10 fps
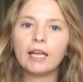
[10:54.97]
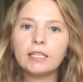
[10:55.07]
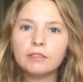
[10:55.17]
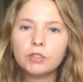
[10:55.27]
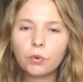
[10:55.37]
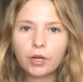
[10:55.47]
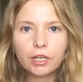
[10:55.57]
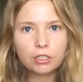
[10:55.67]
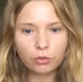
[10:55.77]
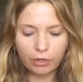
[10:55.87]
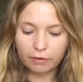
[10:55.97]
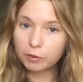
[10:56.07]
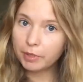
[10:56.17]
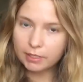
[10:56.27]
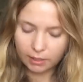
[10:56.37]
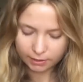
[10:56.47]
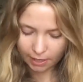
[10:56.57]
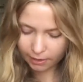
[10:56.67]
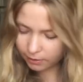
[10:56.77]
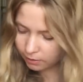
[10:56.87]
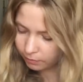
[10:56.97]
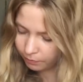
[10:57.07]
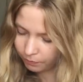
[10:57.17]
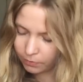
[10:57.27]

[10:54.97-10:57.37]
I live in Oregon, so I don't have to pay sales tax.